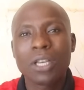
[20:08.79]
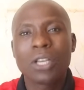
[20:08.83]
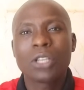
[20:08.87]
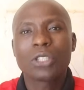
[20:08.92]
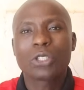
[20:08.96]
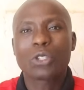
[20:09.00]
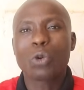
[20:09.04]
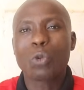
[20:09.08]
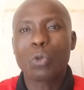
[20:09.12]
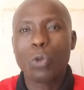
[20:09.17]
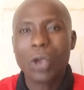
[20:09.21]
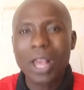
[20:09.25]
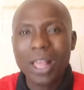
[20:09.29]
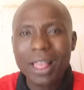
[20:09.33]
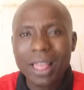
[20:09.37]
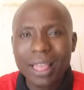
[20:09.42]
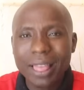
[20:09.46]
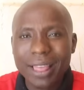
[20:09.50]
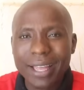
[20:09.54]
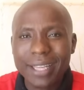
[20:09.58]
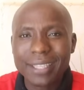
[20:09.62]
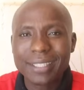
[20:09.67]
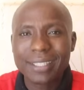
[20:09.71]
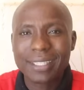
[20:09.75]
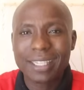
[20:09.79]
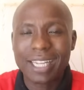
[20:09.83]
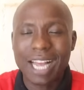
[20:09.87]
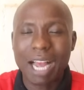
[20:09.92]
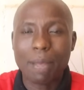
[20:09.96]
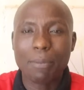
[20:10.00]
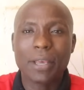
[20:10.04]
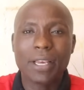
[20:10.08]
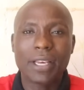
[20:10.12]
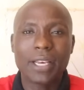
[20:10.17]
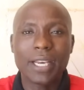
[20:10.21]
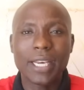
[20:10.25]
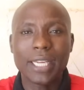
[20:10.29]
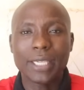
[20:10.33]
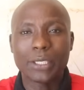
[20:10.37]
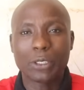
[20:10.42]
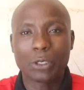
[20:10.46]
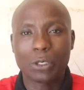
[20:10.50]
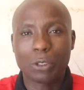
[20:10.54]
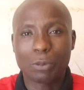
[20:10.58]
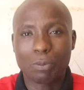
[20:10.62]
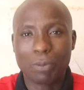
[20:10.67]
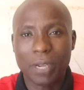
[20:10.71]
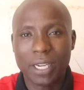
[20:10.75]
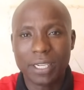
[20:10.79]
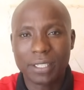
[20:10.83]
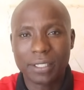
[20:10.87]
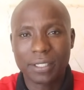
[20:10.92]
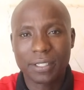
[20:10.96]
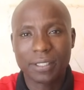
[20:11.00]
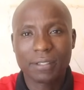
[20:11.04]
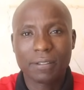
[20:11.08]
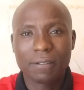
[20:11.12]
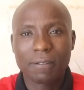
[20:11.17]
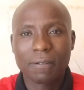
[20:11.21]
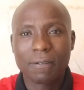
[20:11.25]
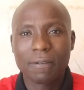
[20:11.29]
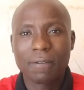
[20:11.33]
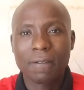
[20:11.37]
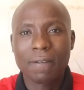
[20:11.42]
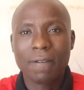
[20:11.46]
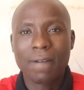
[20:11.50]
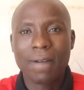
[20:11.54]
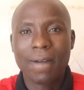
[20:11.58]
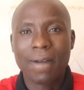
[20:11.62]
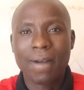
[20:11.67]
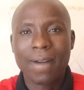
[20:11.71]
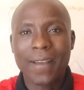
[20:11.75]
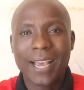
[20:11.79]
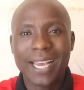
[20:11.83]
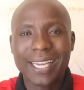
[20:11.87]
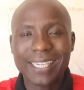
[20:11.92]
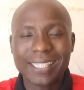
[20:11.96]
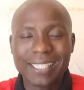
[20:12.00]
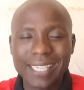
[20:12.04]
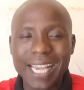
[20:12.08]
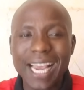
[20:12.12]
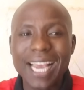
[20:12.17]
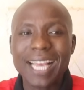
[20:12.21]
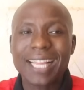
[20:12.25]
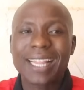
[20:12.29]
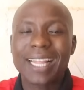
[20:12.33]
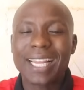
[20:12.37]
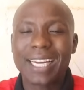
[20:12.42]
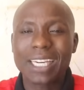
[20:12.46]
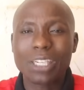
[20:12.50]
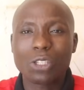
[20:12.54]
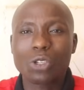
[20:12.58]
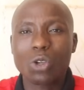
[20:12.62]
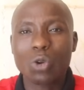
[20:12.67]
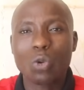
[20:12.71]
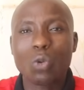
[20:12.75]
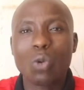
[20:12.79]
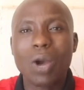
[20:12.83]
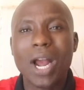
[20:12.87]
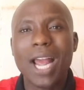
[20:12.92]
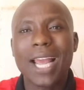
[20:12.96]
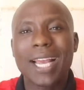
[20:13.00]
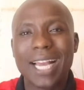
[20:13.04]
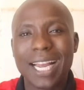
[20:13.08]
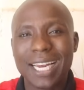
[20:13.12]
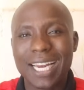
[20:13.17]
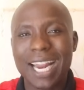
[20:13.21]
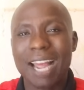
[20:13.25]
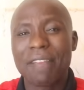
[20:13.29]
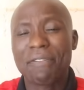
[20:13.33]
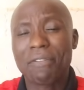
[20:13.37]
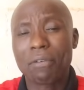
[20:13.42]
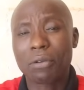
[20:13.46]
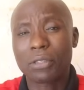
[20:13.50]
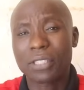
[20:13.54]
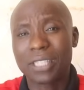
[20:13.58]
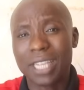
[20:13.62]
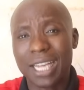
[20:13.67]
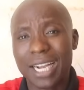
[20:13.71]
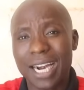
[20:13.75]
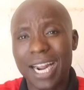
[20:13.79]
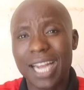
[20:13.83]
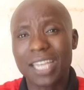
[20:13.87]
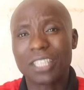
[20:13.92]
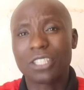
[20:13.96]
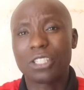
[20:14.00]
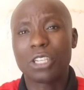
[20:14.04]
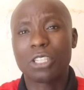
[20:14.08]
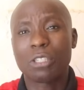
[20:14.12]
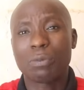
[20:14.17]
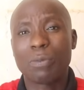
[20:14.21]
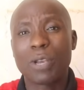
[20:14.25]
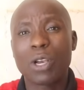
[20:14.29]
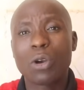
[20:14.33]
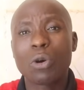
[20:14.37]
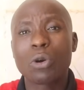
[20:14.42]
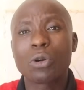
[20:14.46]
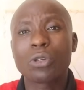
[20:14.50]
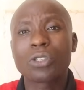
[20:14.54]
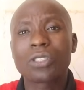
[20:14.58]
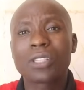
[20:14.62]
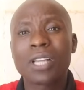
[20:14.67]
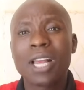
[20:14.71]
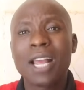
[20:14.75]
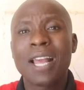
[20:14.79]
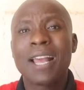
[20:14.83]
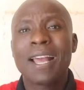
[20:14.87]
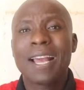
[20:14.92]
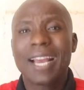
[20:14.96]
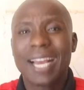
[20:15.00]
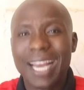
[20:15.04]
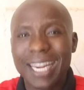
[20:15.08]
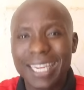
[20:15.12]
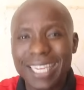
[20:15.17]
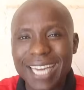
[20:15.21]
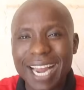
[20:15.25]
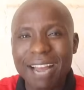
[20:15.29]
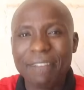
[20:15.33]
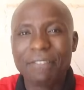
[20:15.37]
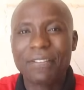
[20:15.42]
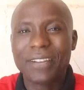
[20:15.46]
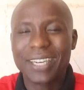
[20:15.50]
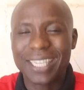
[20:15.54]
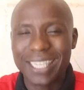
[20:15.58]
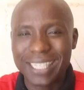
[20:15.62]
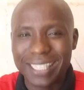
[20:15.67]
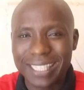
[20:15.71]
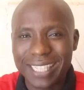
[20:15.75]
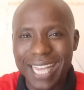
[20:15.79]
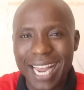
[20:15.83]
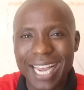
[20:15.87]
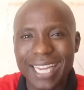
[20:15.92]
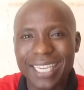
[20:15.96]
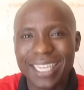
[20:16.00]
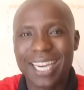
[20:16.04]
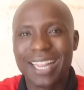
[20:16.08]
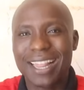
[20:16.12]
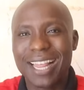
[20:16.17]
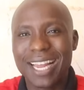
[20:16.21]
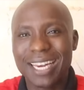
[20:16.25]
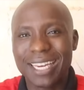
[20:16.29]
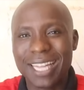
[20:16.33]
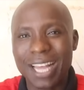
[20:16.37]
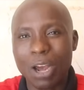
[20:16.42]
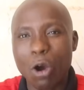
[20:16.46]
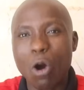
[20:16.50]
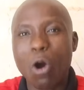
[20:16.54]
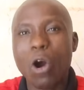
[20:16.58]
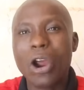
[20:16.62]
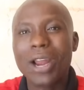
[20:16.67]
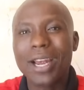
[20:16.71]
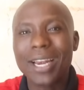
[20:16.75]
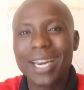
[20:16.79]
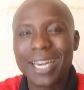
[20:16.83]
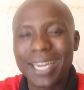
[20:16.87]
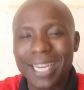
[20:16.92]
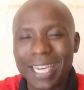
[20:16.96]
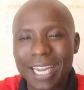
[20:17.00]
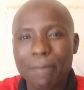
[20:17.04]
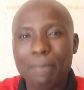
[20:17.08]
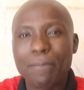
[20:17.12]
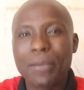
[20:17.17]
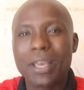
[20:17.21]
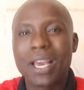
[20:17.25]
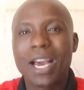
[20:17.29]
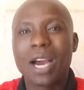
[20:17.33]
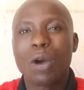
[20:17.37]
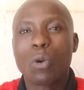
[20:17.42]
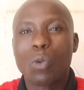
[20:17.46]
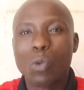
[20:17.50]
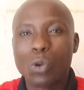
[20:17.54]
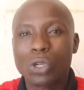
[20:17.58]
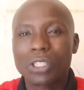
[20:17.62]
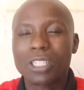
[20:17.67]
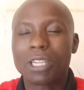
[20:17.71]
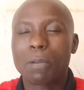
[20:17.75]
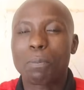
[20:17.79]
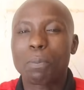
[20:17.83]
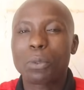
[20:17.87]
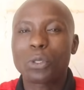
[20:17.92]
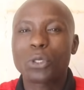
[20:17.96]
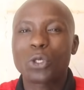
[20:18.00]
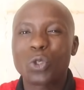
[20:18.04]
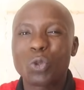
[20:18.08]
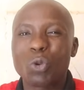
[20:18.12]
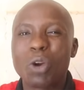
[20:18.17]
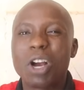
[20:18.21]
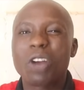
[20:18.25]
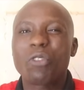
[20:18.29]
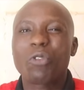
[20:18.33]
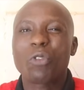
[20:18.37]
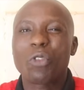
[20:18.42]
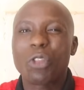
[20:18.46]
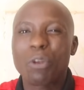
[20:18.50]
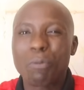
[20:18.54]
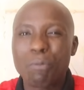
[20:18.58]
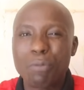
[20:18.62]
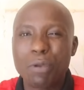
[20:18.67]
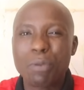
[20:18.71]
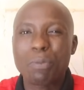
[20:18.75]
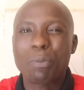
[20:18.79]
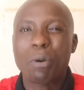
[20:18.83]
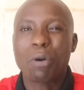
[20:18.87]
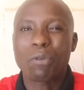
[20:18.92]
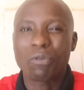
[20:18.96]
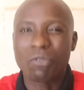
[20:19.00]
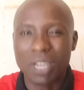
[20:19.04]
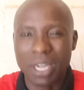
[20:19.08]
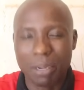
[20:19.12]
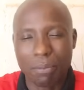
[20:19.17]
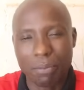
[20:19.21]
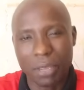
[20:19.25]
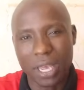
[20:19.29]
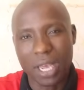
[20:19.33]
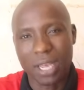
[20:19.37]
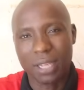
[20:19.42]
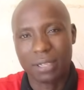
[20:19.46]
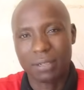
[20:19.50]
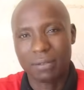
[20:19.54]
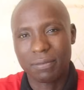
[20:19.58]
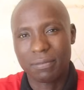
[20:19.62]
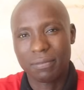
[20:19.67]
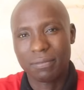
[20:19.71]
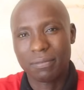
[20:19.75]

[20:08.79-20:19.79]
So with this coming into space, he's saying the reason why Gaddafi was crushed is because Gaddafi decided that the oil in Libya was supposed to work for the people of Libya.